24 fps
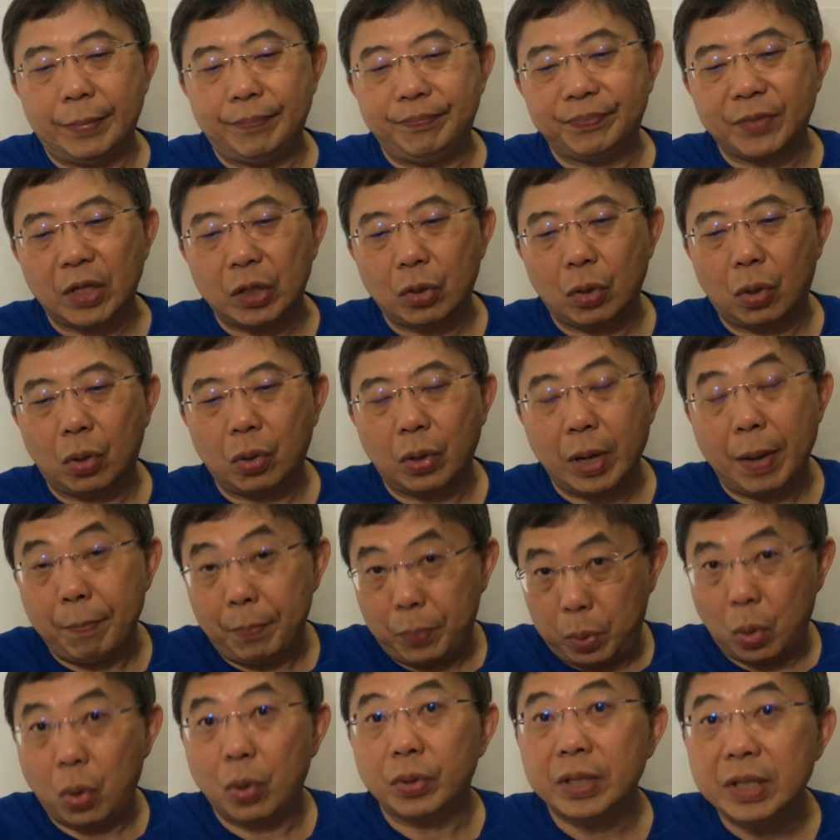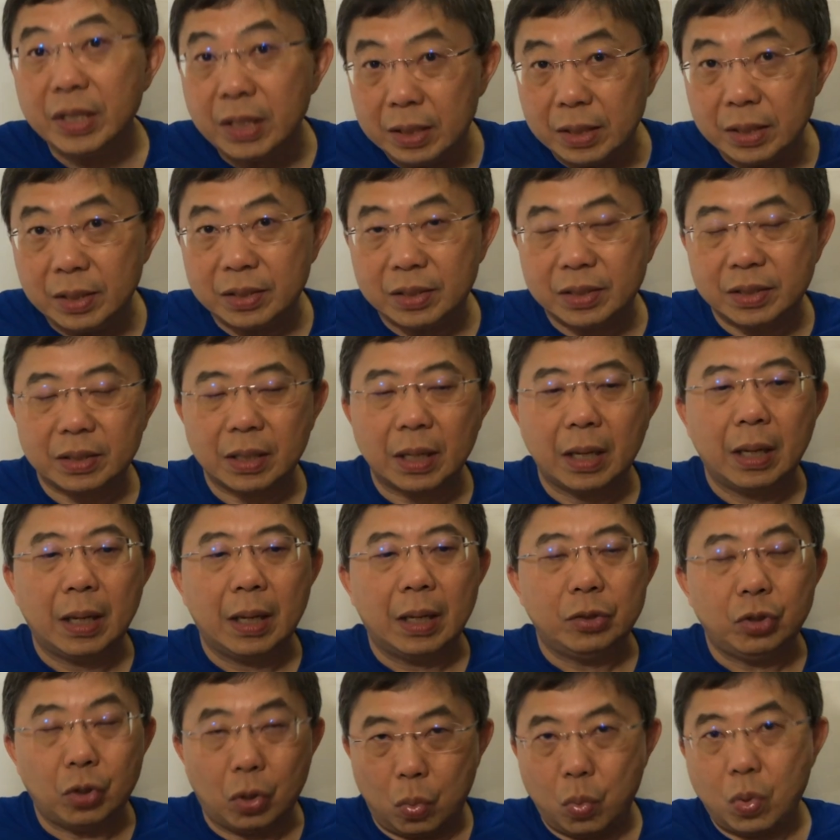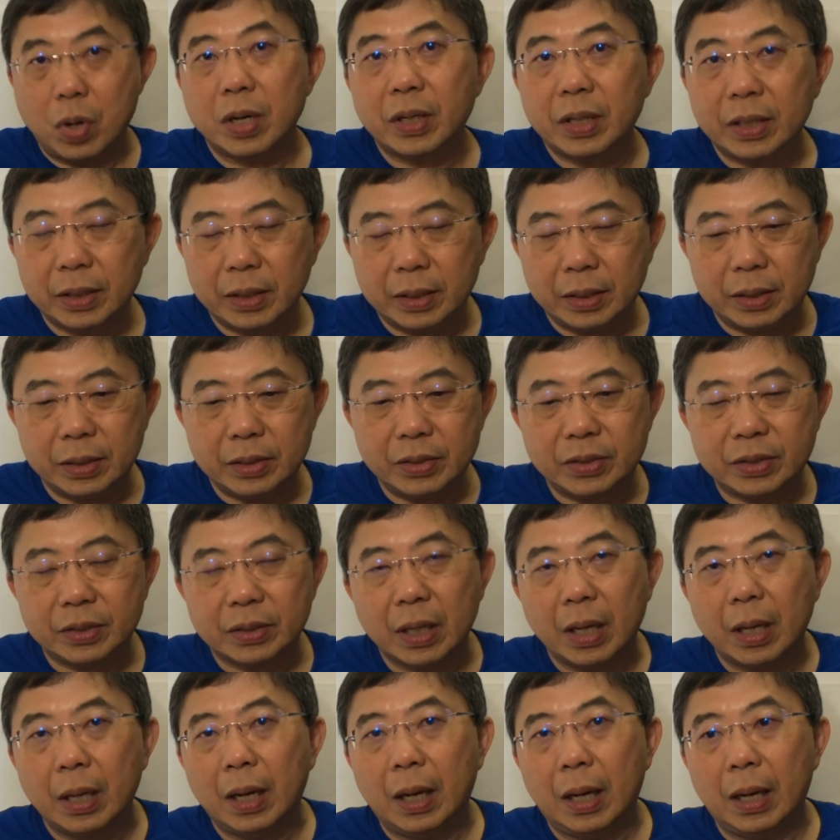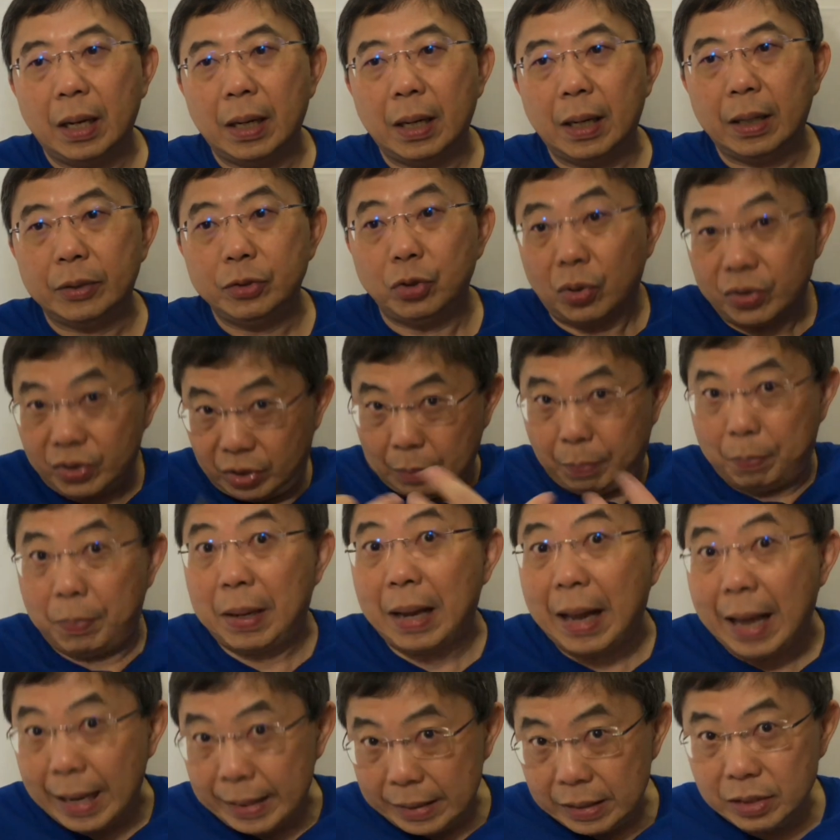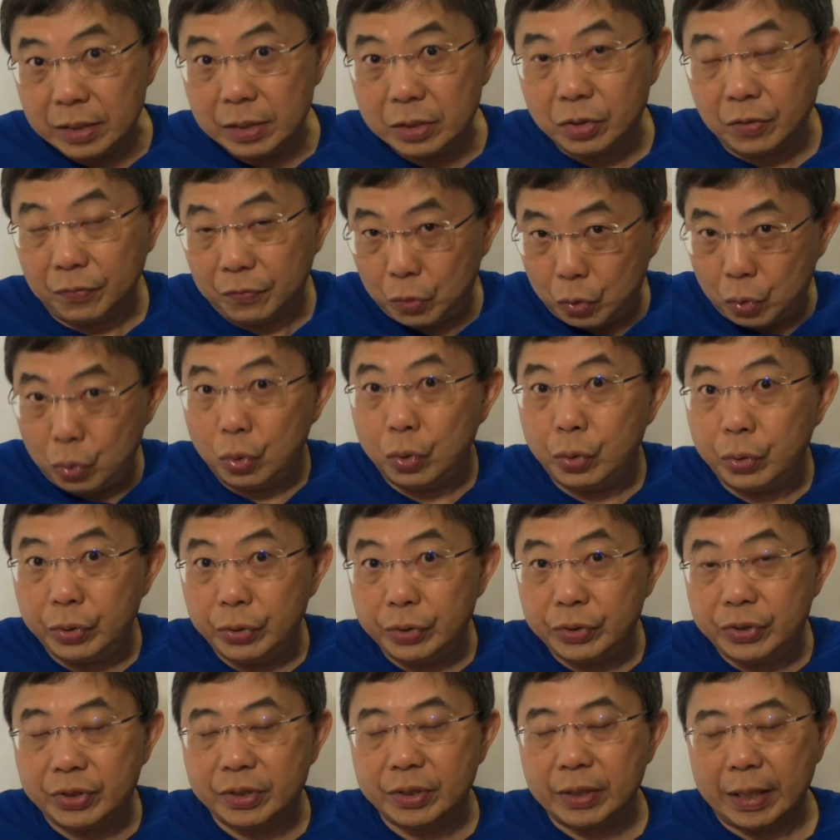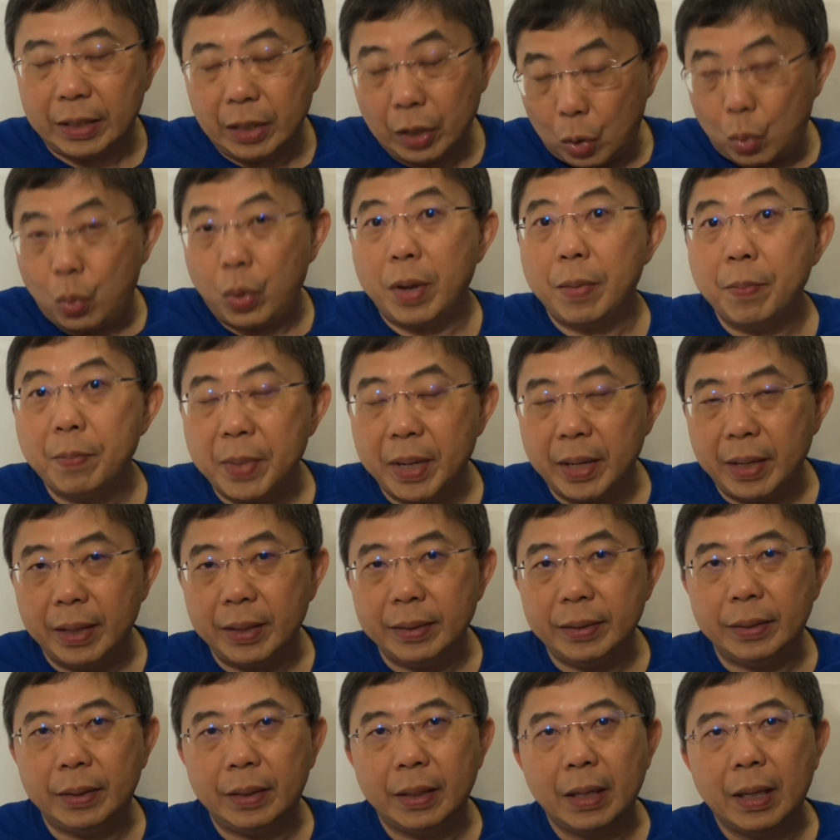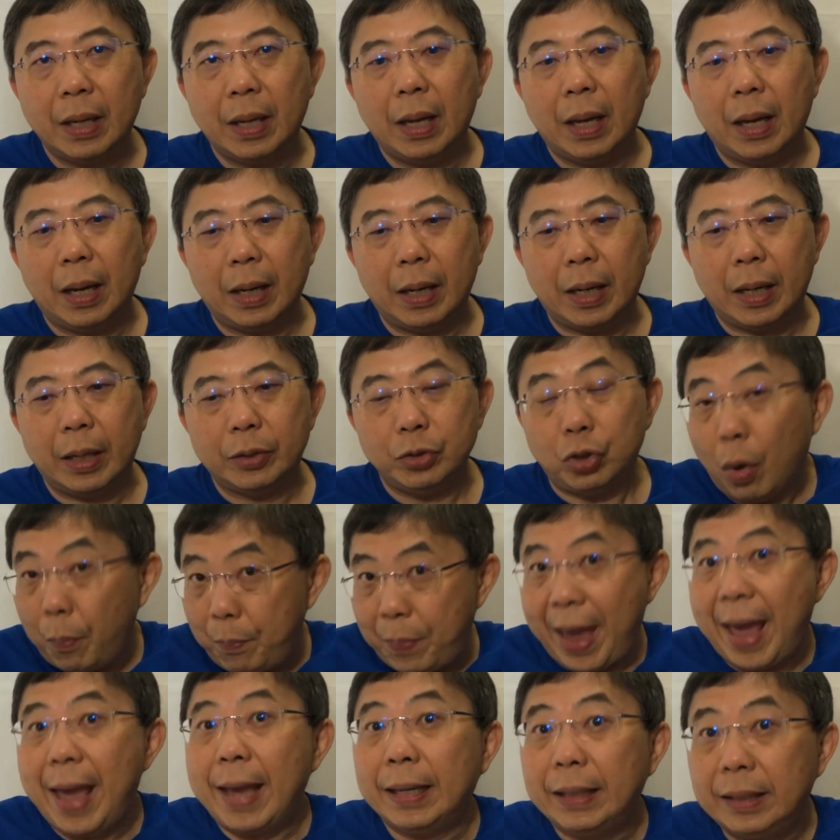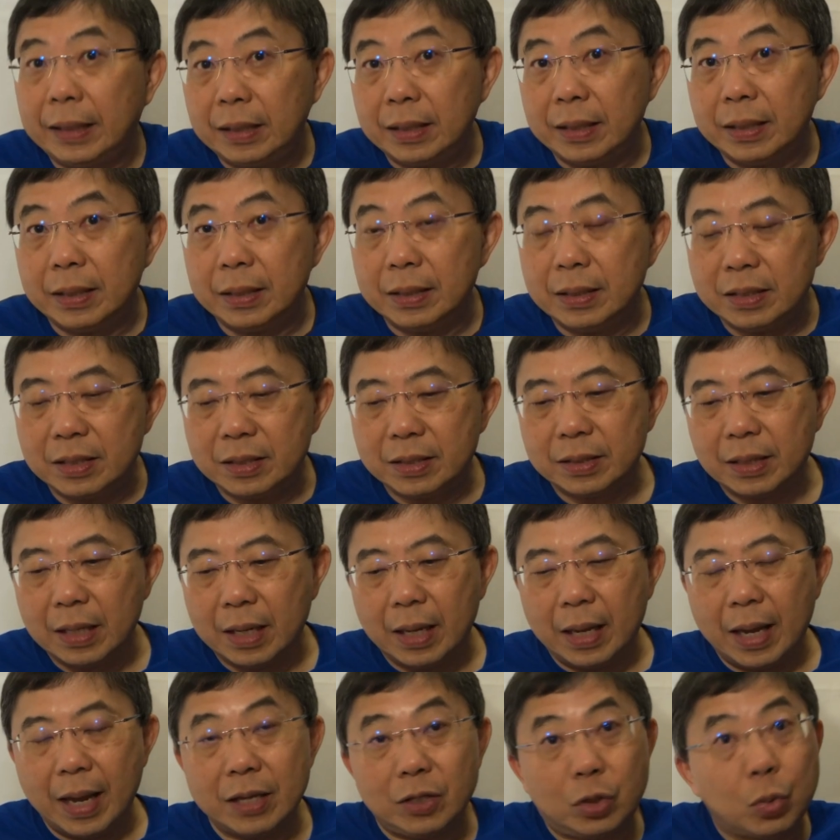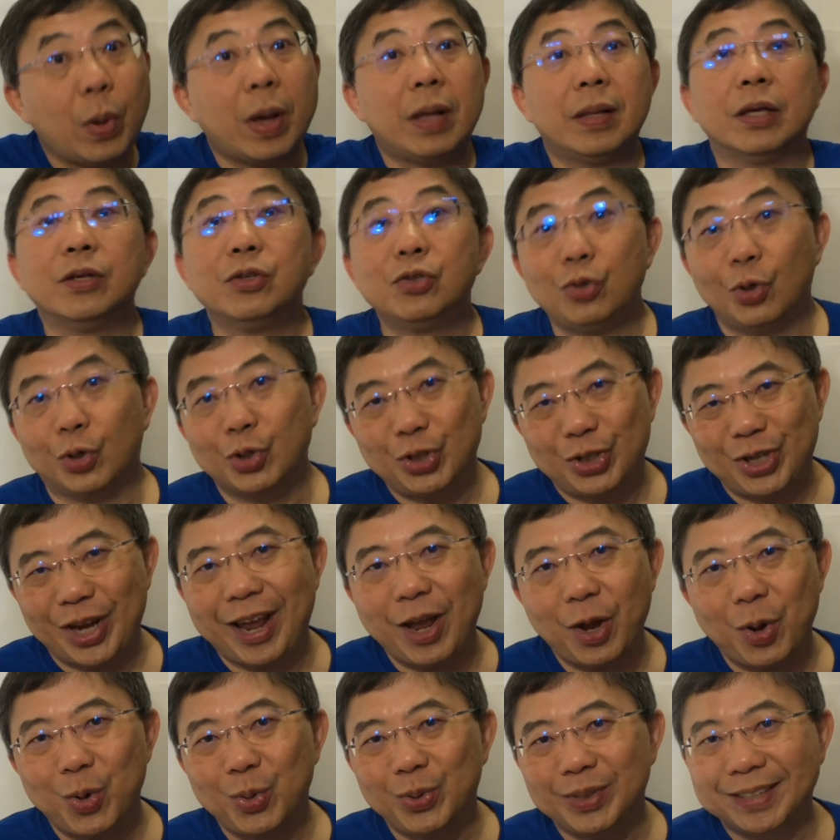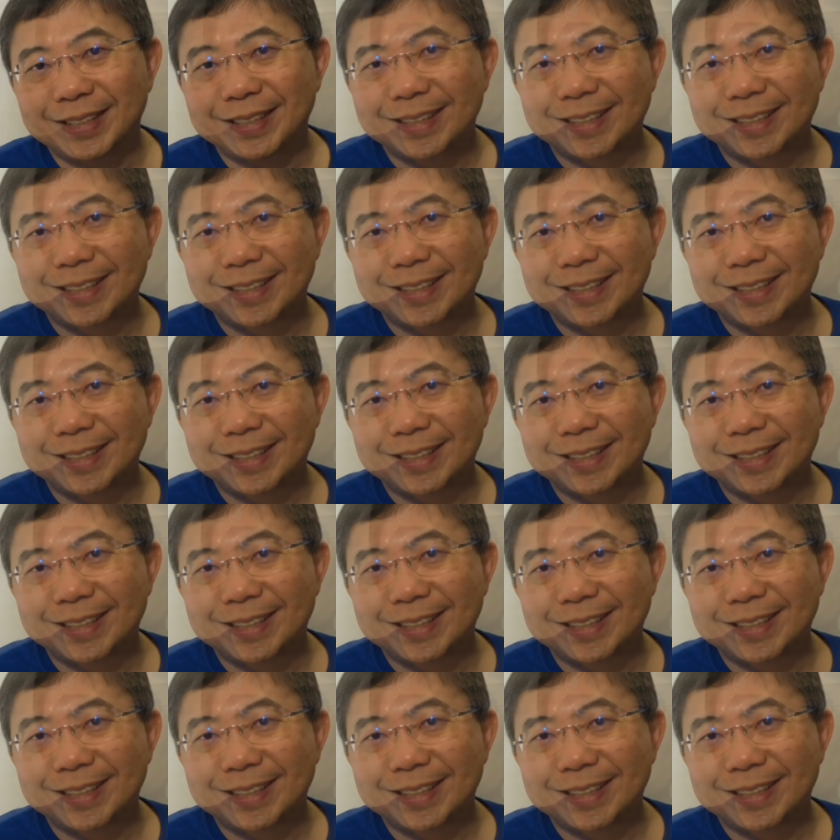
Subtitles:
your employees, your workers, your suppliers of goods and equipment, your bankers, as well as your shareholders.